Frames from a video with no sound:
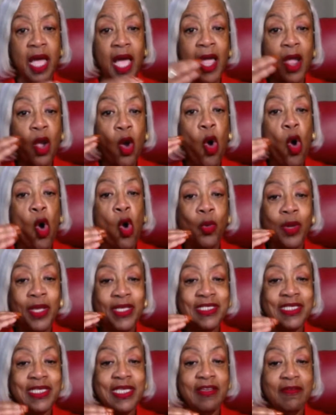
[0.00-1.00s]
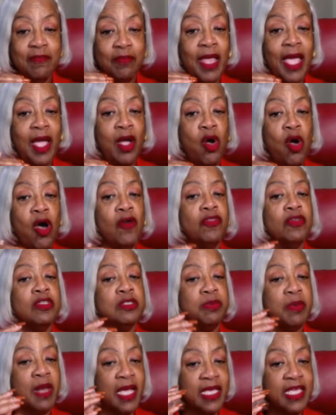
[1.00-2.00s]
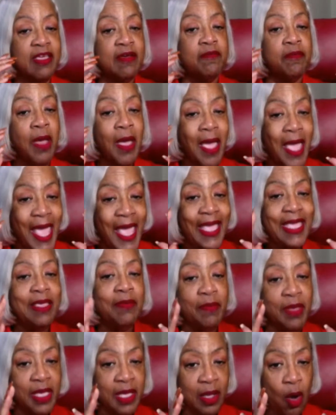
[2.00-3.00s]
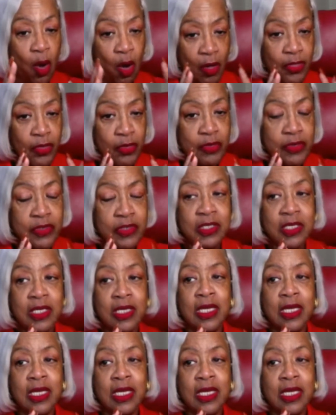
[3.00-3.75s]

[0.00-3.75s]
I always give Black authors, but I give AME authors.